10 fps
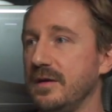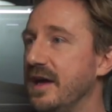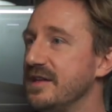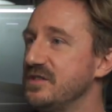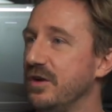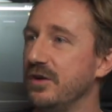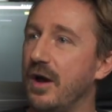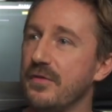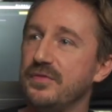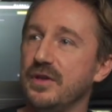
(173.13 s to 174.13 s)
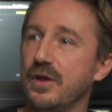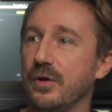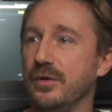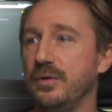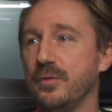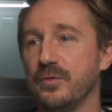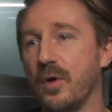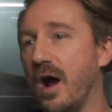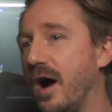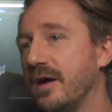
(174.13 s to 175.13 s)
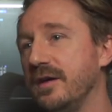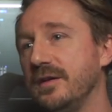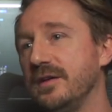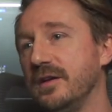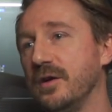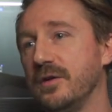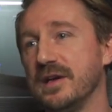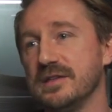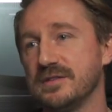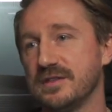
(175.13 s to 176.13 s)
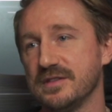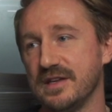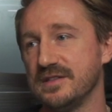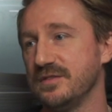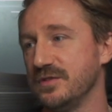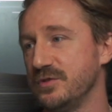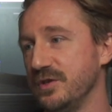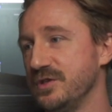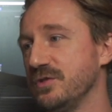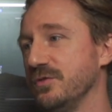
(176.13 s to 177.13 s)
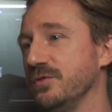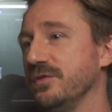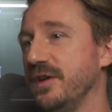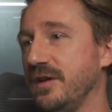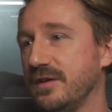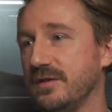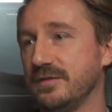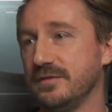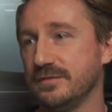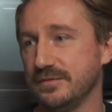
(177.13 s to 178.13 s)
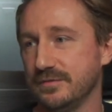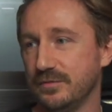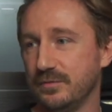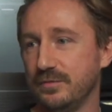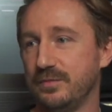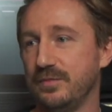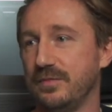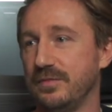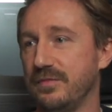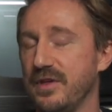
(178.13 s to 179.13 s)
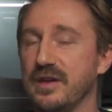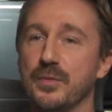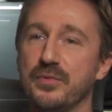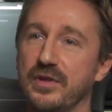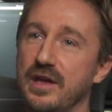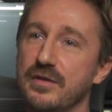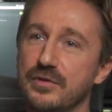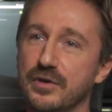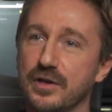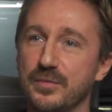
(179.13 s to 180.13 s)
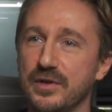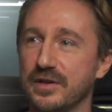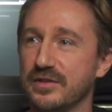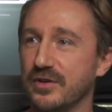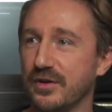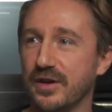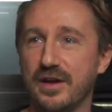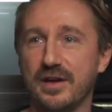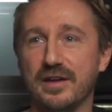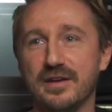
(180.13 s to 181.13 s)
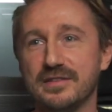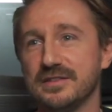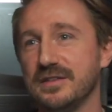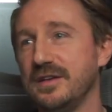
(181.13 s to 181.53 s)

Yeah, it started off, with rock, because that's the traditional like thing to play if you're going to be a guitar guy, I guess.